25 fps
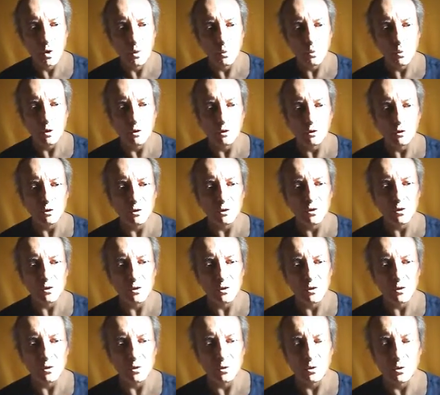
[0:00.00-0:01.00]
when you
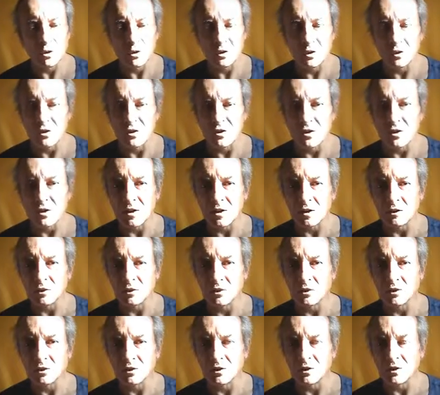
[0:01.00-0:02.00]
still
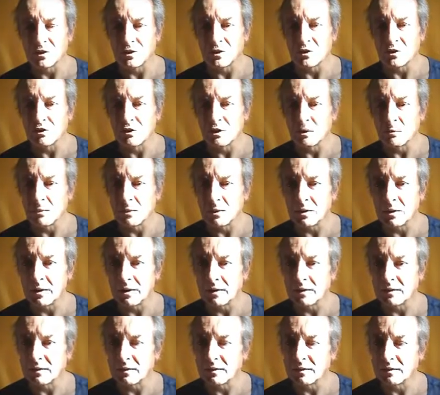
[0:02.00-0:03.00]
continue to
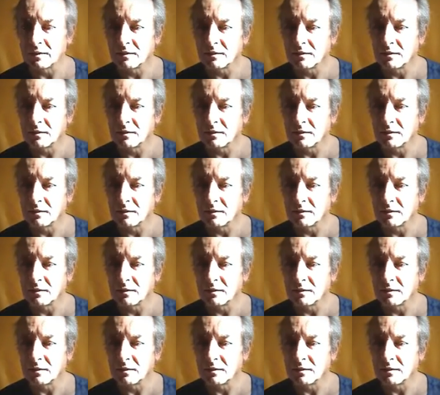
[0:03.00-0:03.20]
discriminate?